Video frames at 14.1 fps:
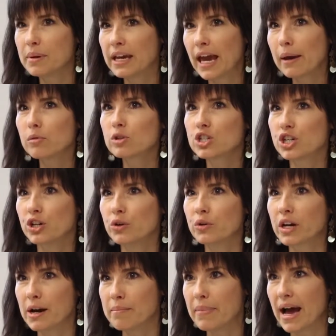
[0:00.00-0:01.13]
be able to
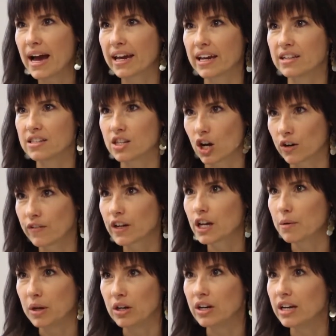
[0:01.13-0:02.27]
come back and serve a
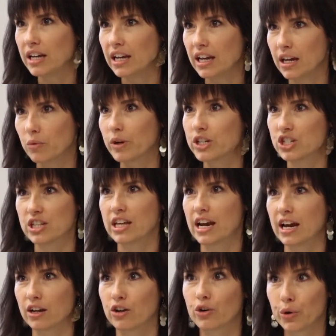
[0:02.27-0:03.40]
community in which that
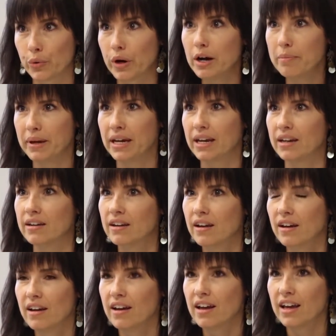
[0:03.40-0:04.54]
I grew up in
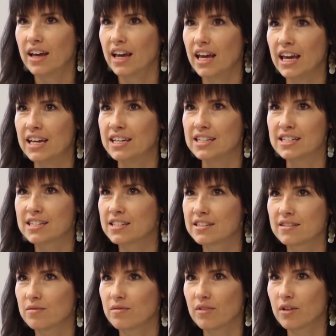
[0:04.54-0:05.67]
is
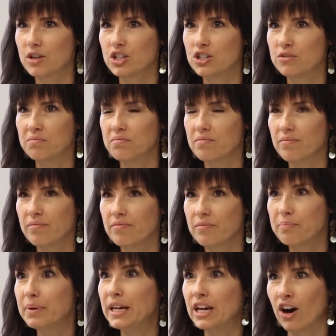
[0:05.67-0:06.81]

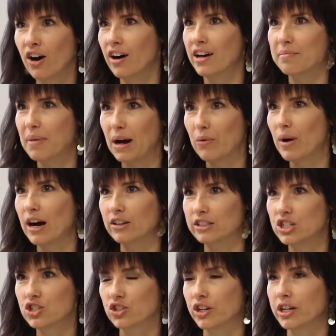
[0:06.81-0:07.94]
beyond my
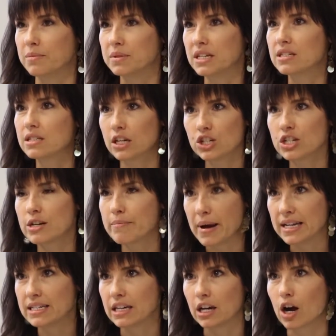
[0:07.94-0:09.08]
wildest dreams. It's such an
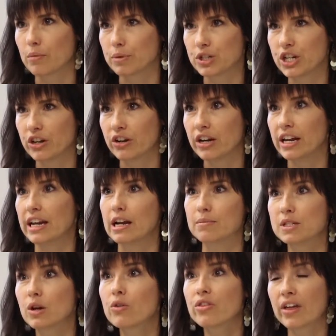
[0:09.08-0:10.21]
amazing opportunity, and I'm
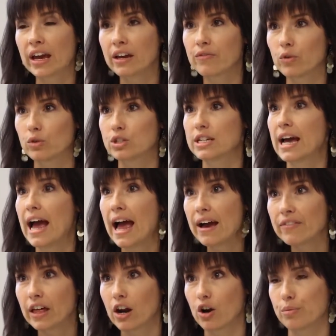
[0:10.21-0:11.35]
so thankful to
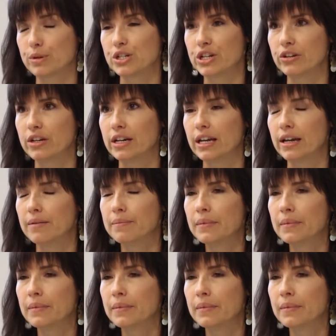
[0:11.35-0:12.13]
have that opportunity.